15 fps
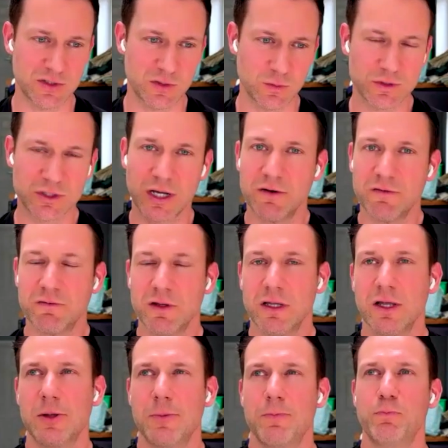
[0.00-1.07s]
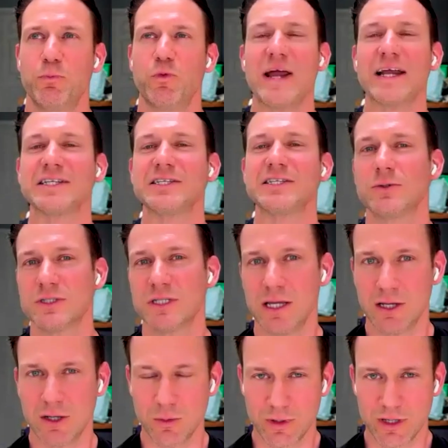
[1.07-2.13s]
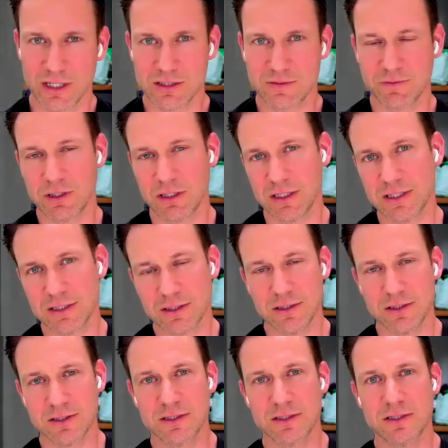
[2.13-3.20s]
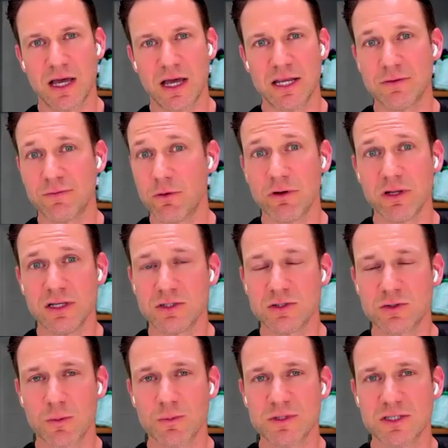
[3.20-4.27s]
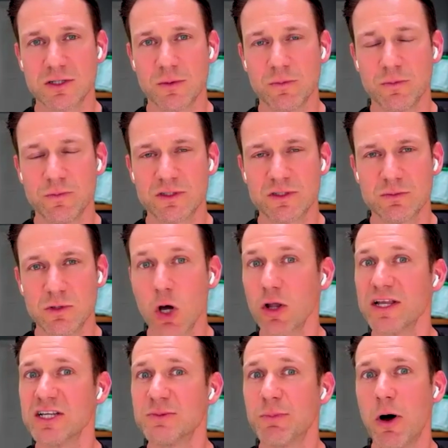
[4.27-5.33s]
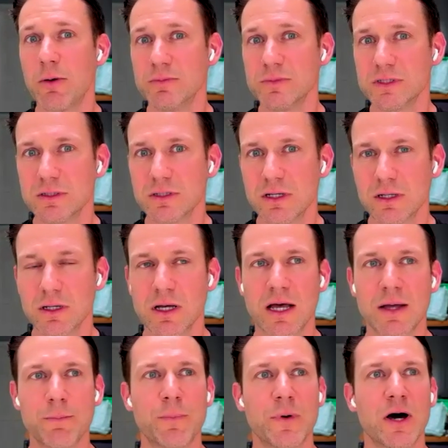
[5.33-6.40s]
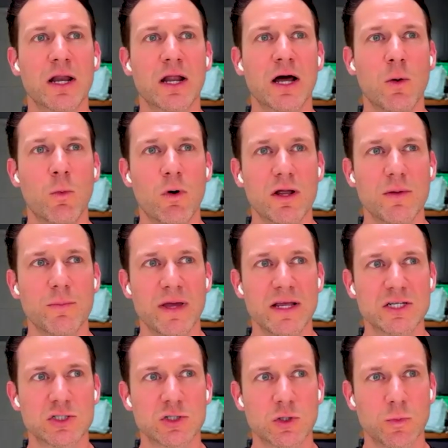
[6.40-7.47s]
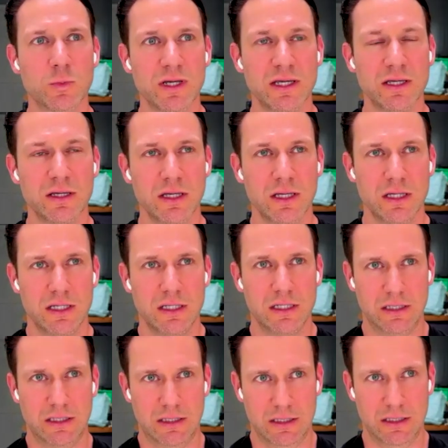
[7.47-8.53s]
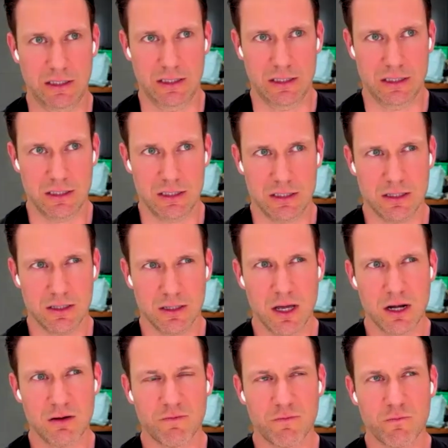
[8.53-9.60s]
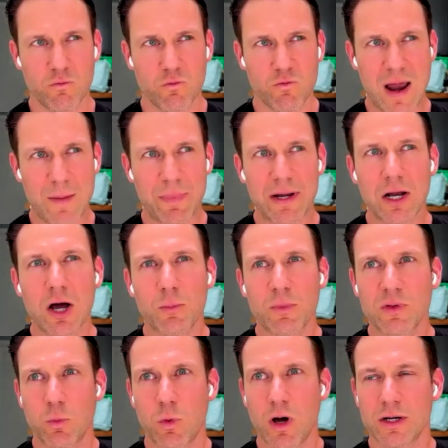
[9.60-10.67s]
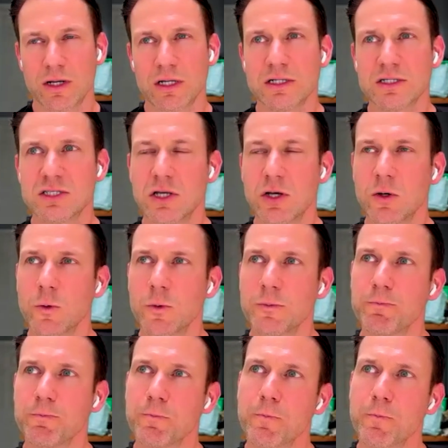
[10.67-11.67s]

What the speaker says: towards kind of practical takeaways for the listeners, and you've already dropped some knowledge bombs, but I want to make sure we kind of wrap it up with one. So,